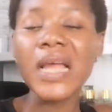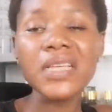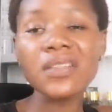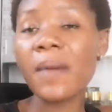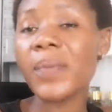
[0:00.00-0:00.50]

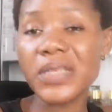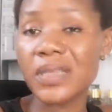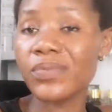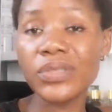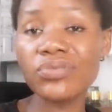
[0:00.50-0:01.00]
It's not
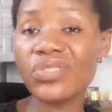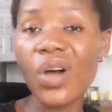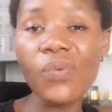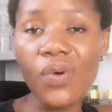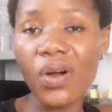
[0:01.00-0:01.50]
possible. It will
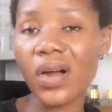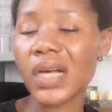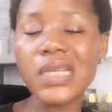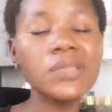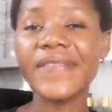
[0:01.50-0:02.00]
not work.
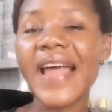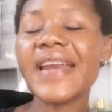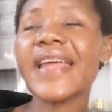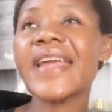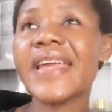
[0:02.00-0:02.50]

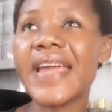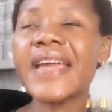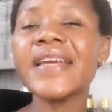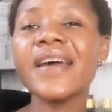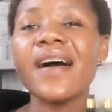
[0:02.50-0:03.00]
Then
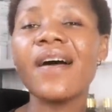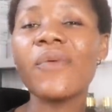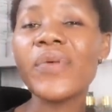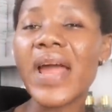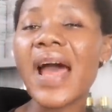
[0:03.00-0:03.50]
again,
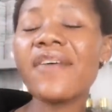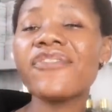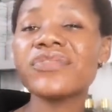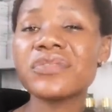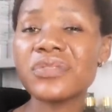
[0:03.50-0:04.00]
we
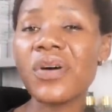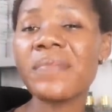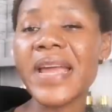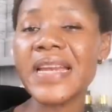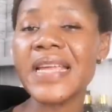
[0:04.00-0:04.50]
have so
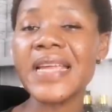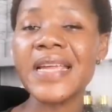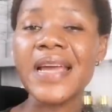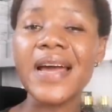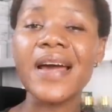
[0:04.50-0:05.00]

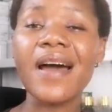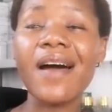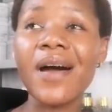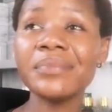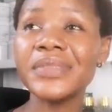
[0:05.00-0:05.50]
many
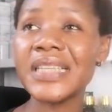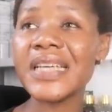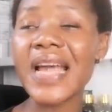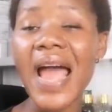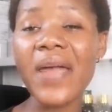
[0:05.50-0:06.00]

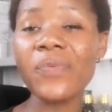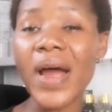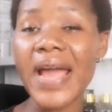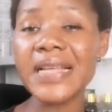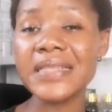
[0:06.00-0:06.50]

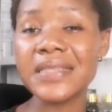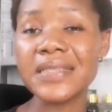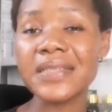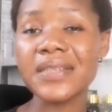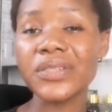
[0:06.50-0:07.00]

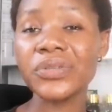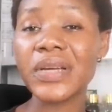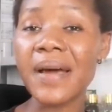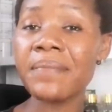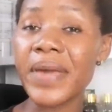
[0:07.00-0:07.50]
DIYs you
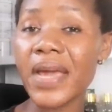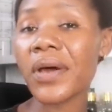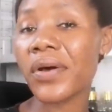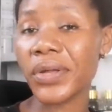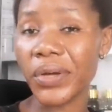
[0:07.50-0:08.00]
can
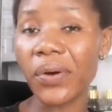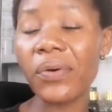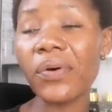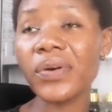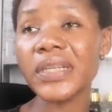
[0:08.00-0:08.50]
make on your
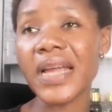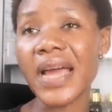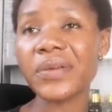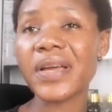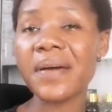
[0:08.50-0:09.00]
own.
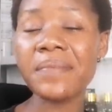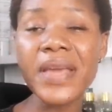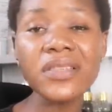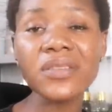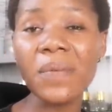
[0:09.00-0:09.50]
Yeah, you can
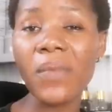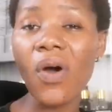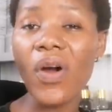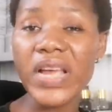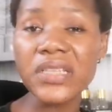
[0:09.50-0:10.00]
make some
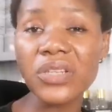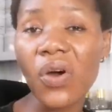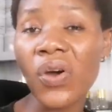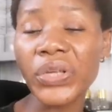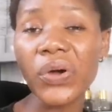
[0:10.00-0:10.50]
oils
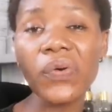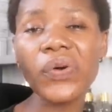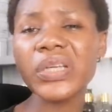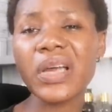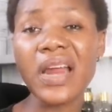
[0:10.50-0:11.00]
on your
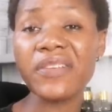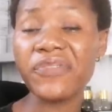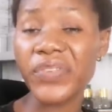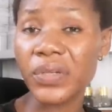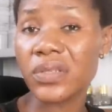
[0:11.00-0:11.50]
own. You can
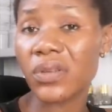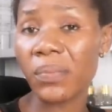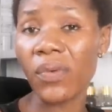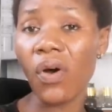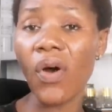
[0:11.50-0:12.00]
infuse
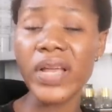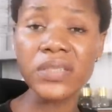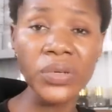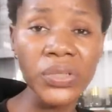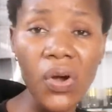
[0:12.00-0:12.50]
some
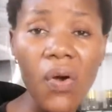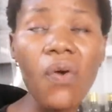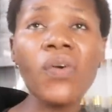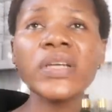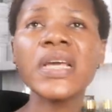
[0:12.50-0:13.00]
oils on your
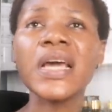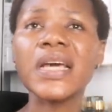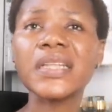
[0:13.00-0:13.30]
own.